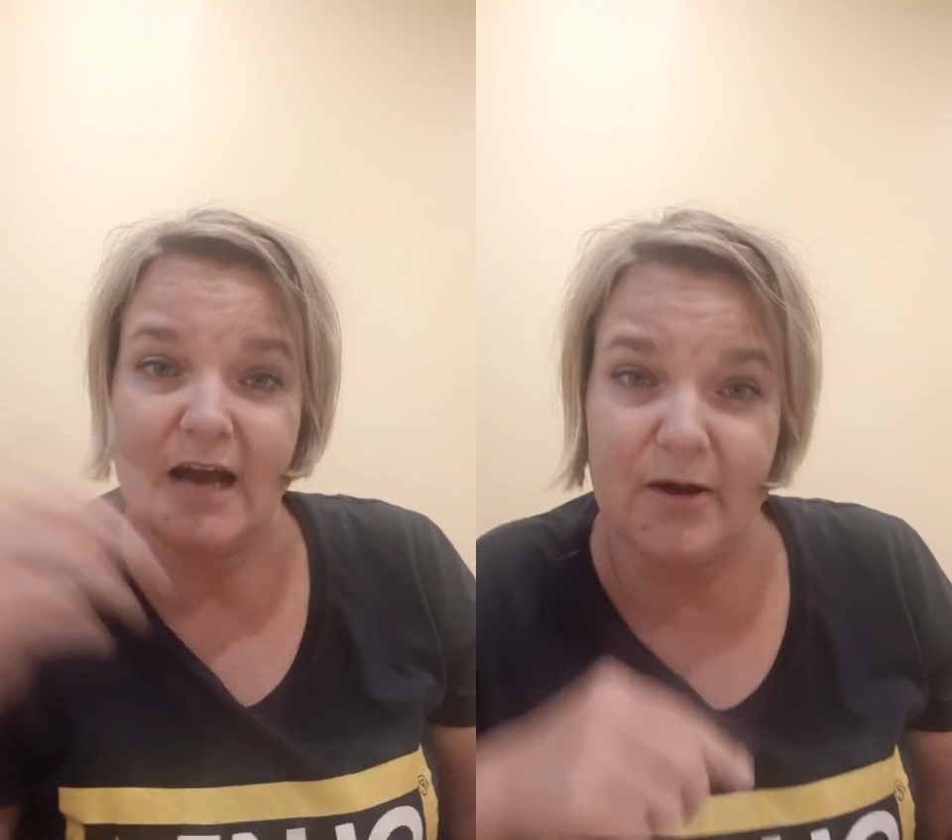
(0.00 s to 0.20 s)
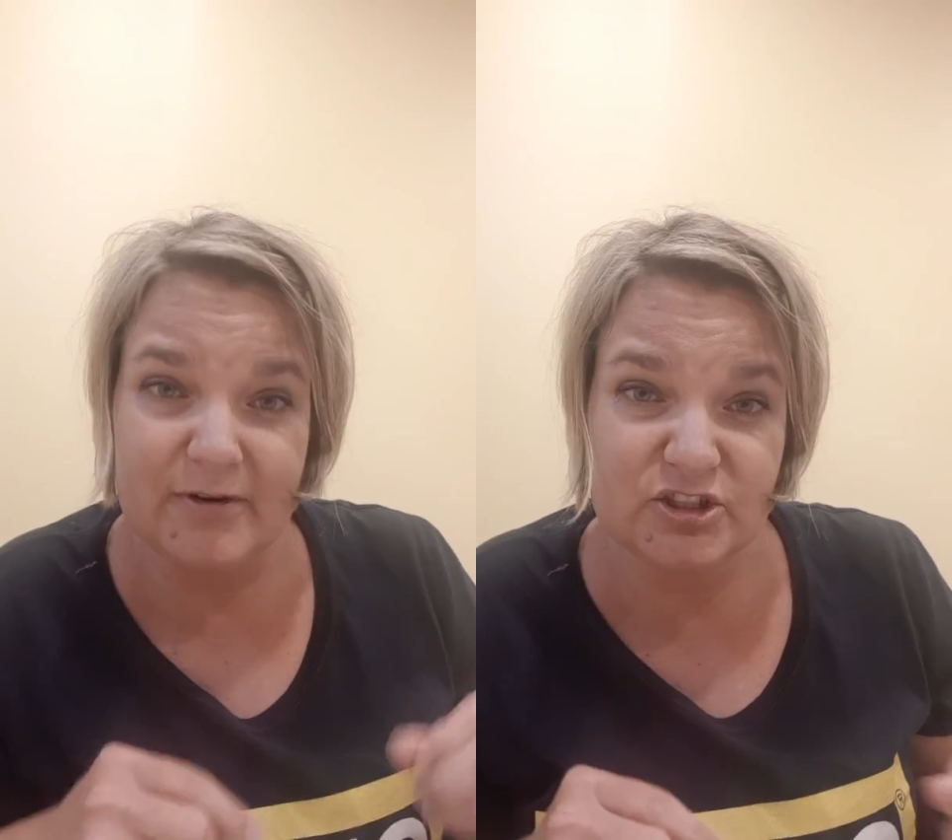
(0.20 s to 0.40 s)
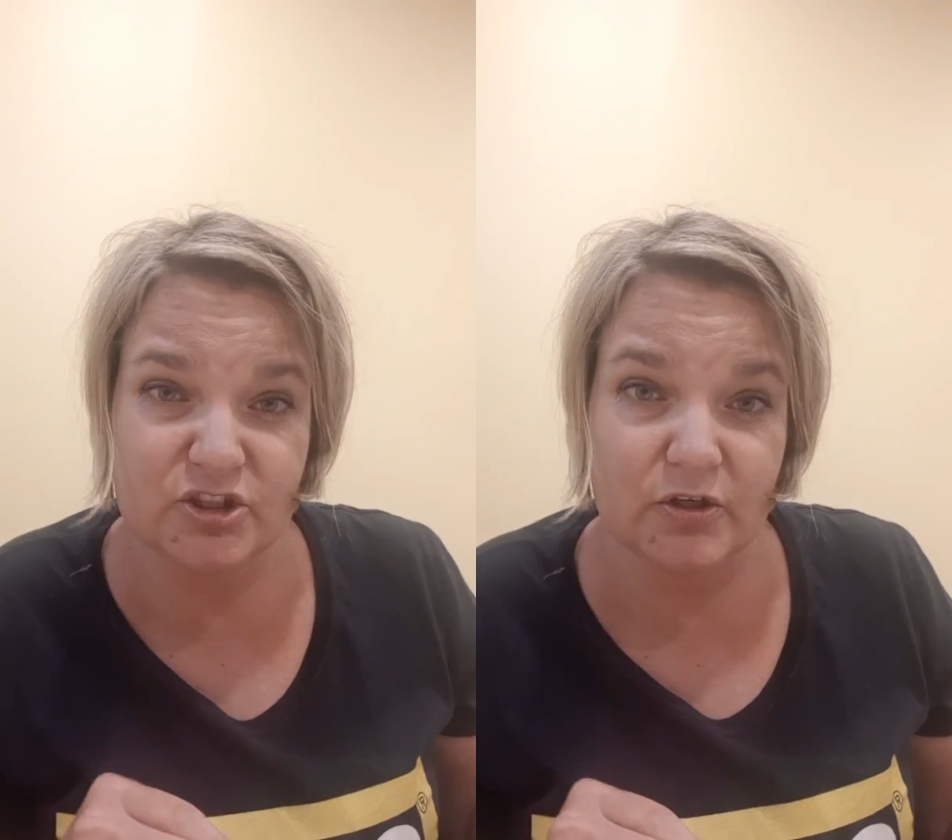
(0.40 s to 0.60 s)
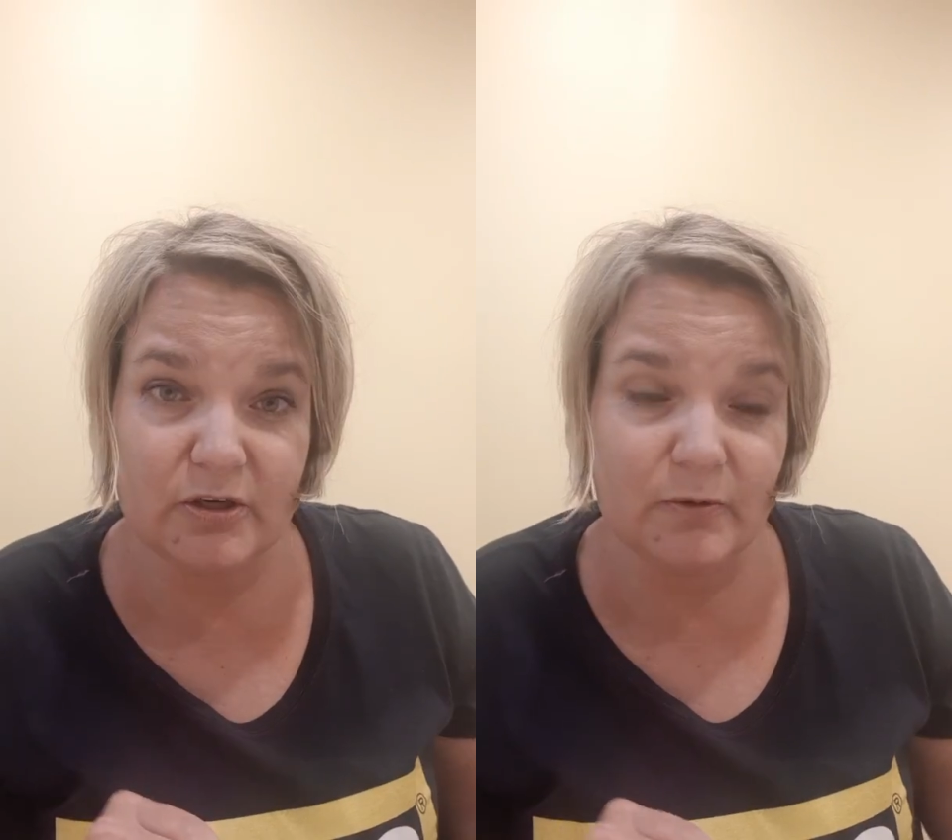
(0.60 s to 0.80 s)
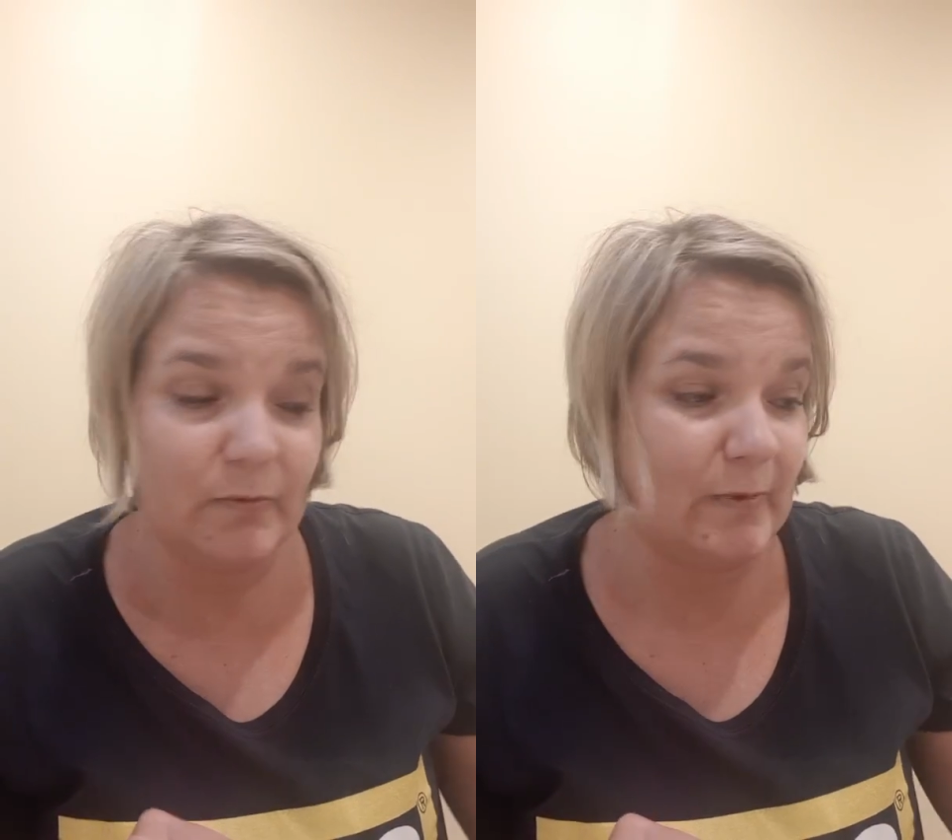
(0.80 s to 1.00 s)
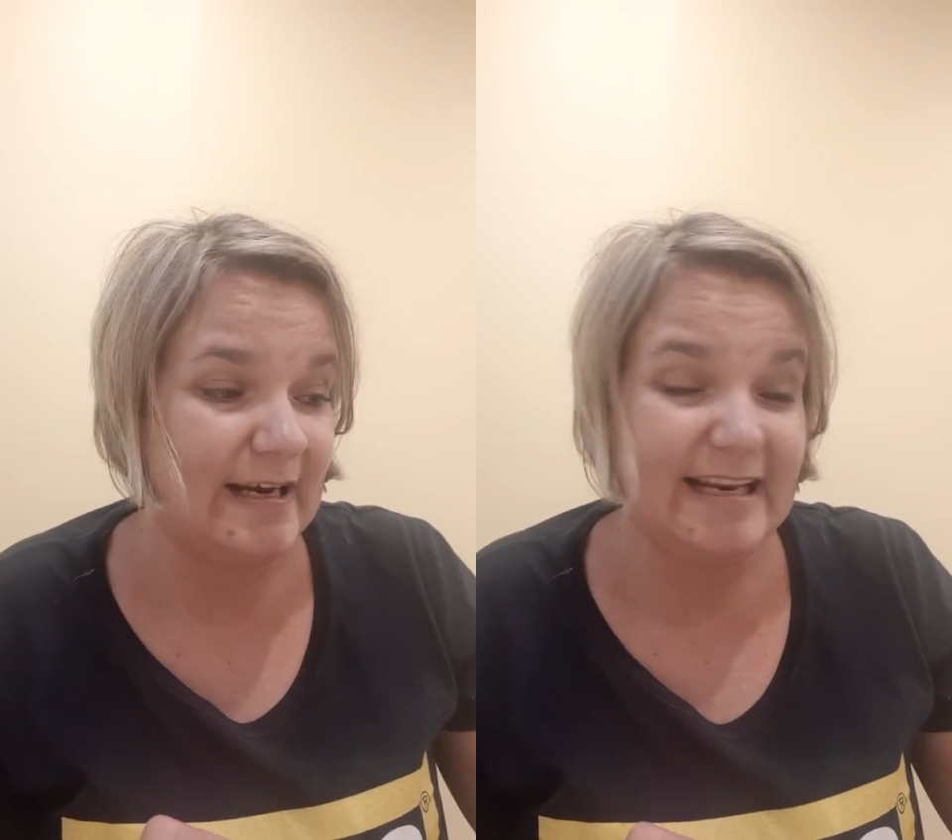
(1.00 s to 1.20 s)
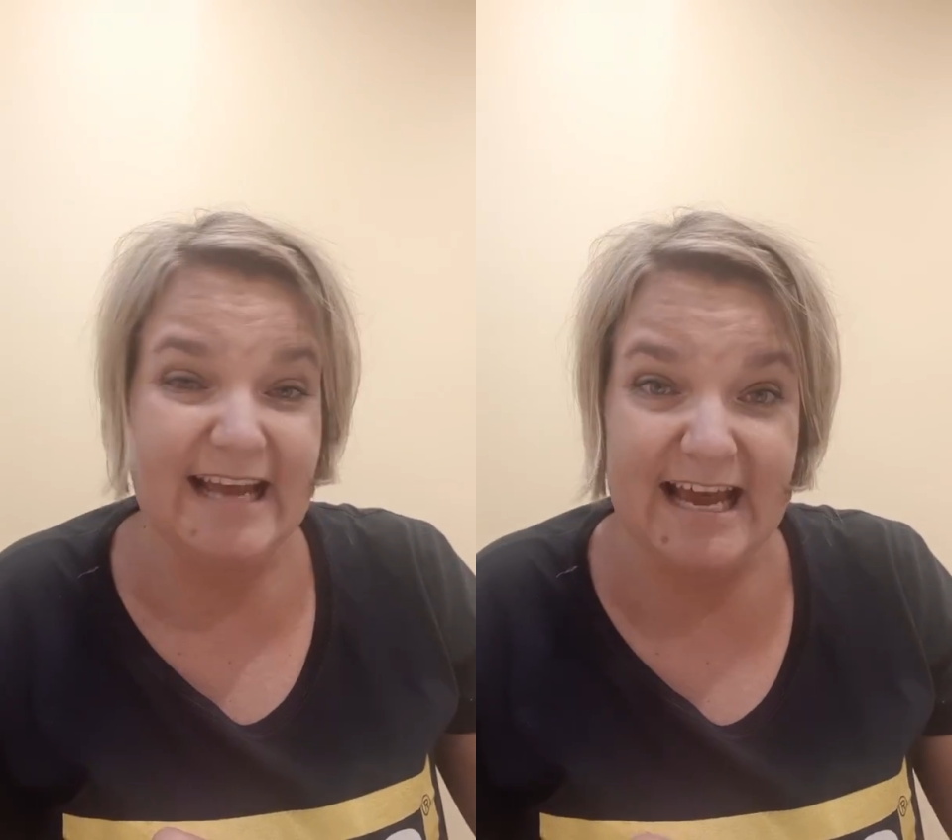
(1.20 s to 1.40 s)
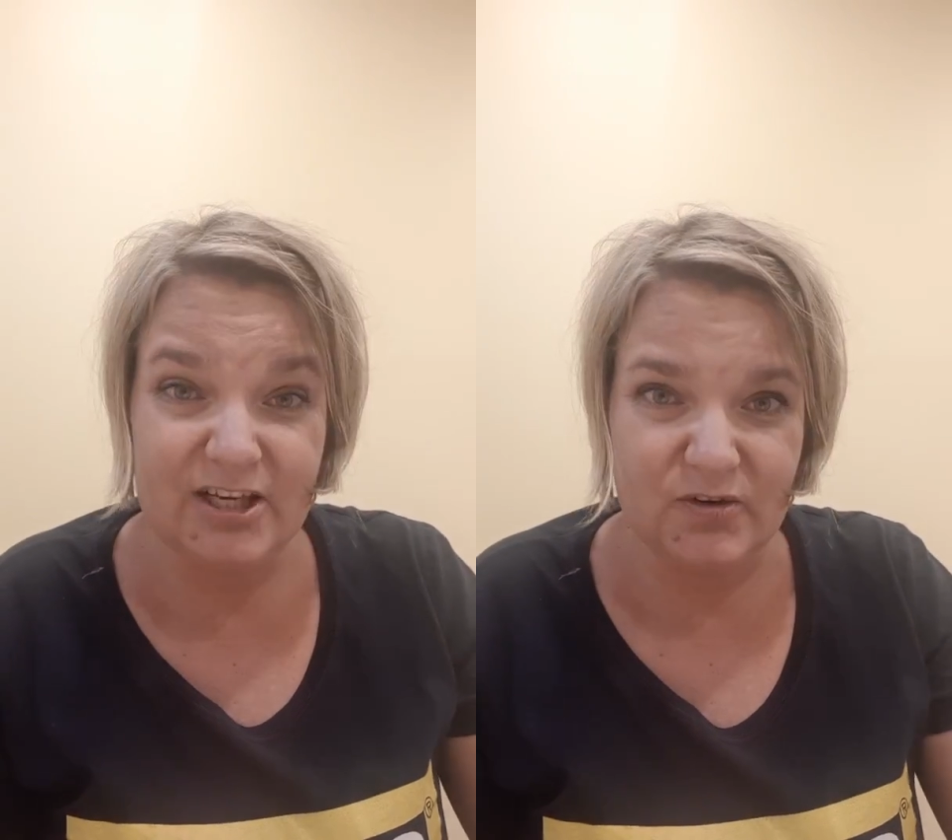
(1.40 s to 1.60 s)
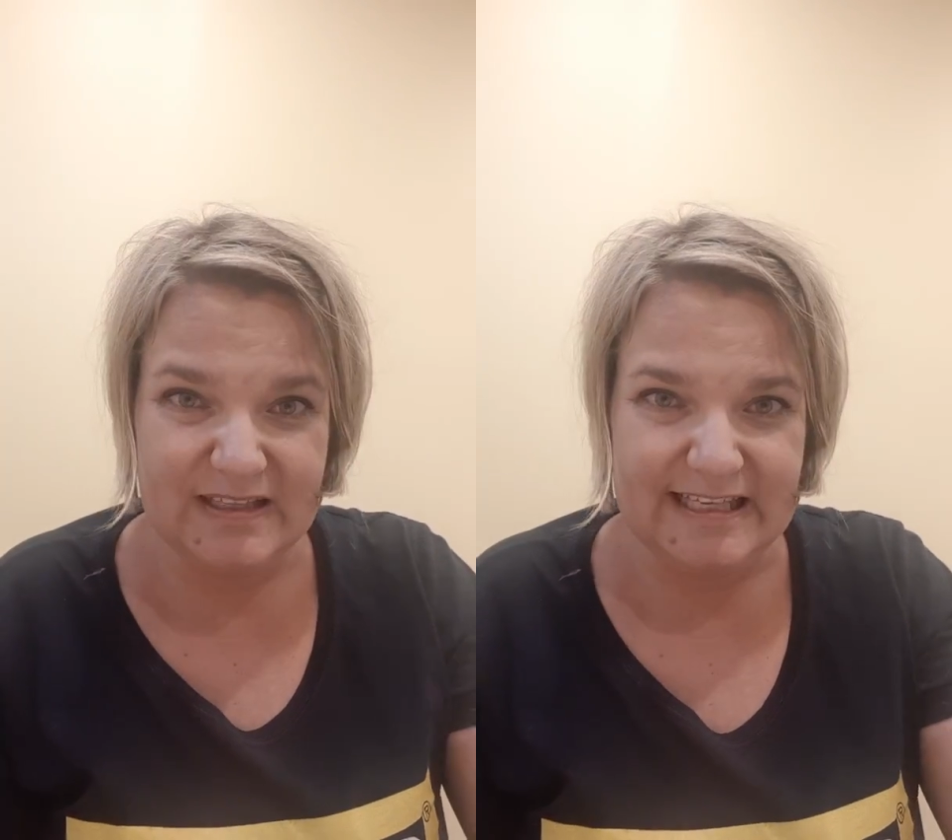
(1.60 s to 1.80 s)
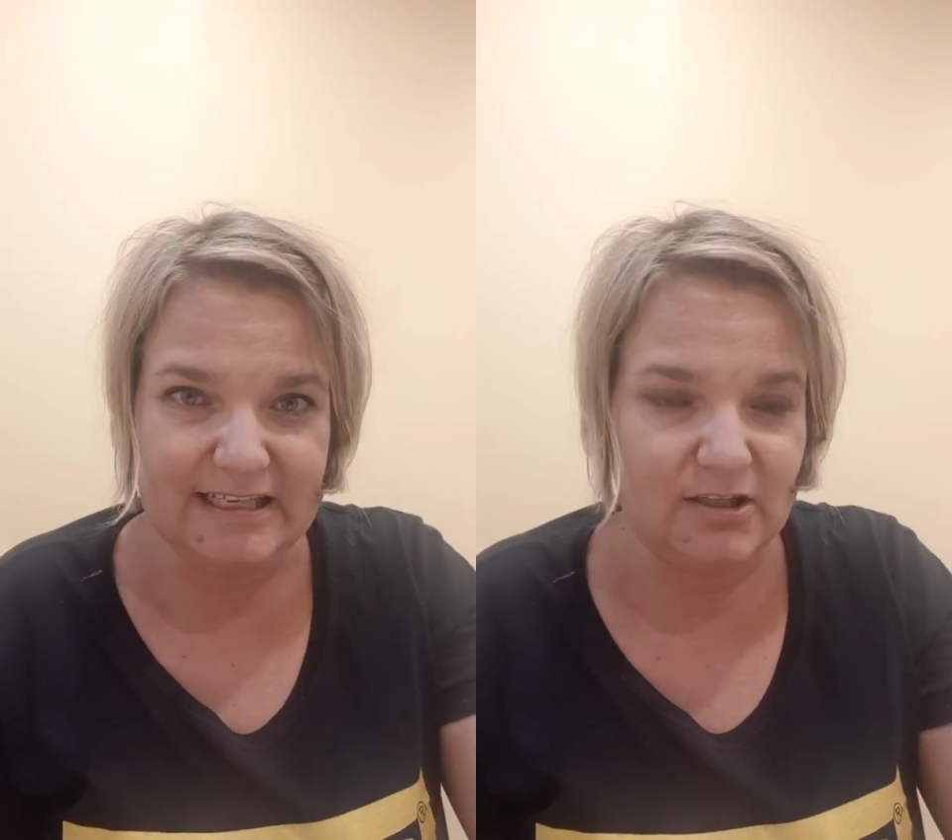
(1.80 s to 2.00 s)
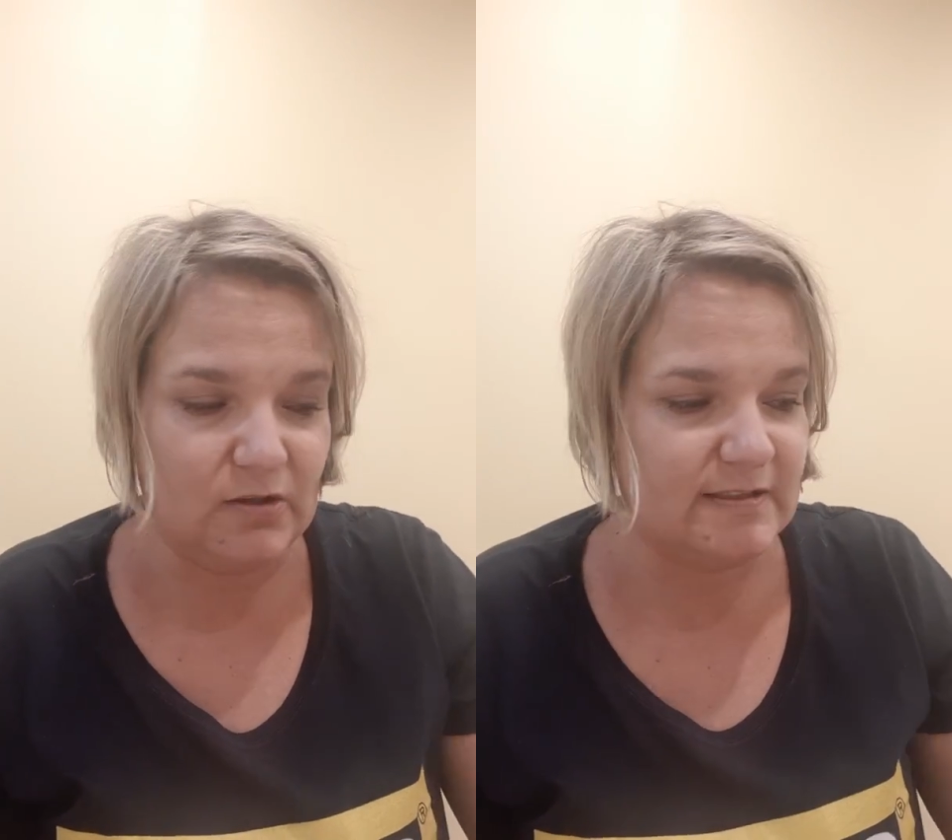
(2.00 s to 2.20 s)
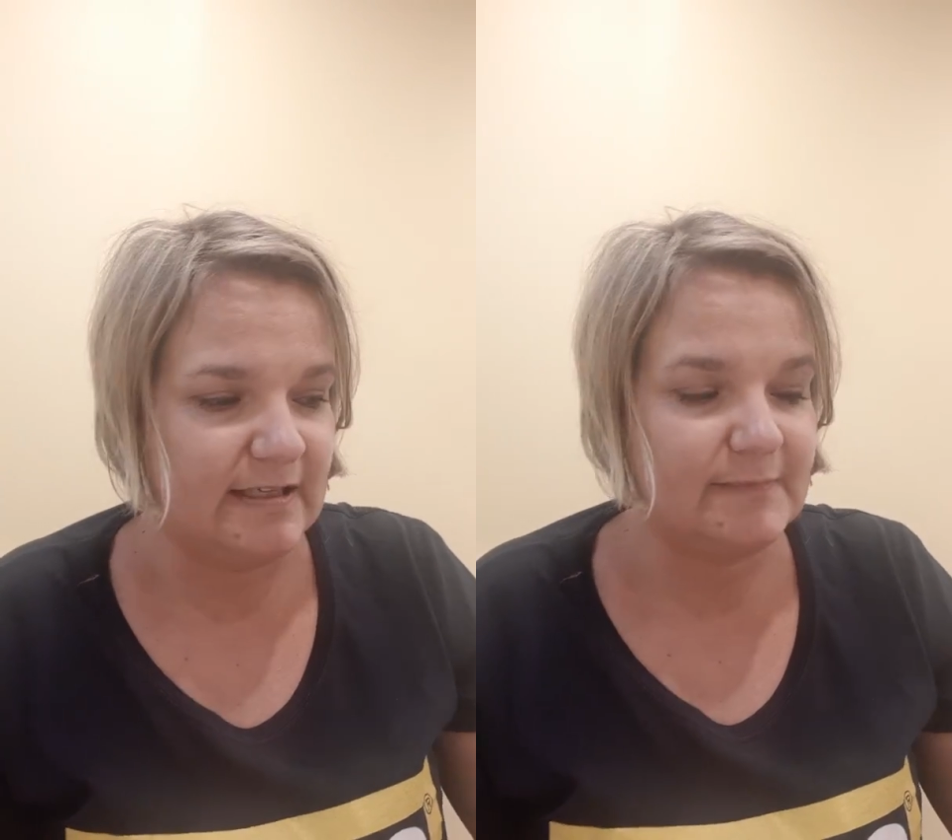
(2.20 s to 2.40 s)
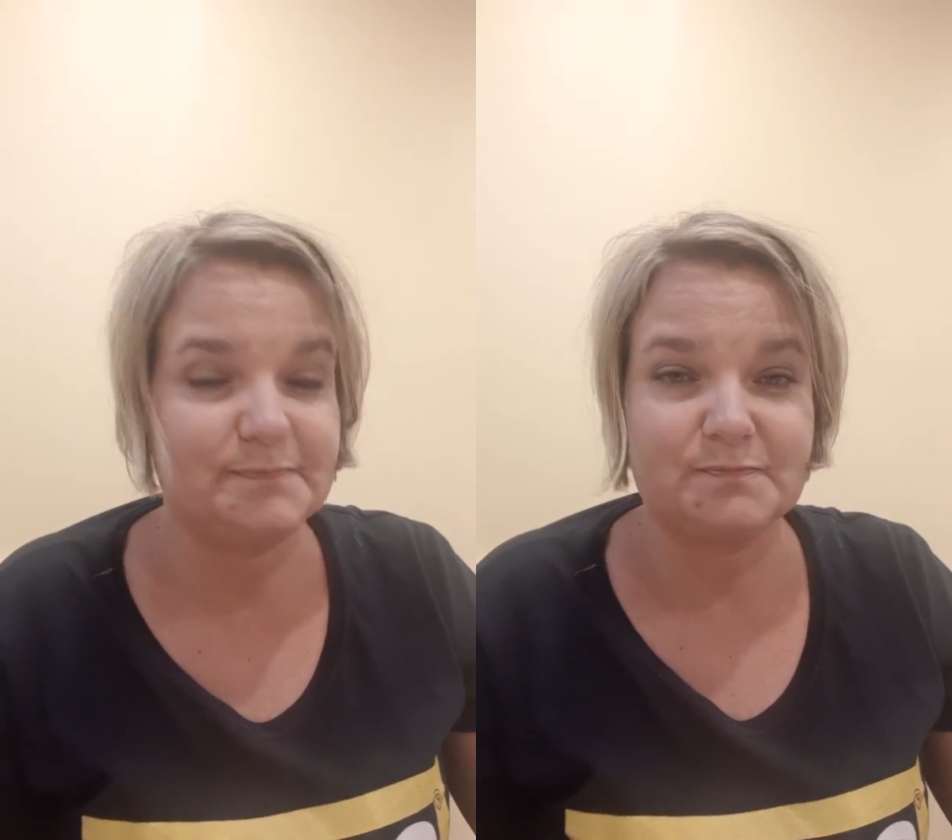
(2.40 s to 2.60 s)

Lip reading: I want to show you what an ENJO clean looks like.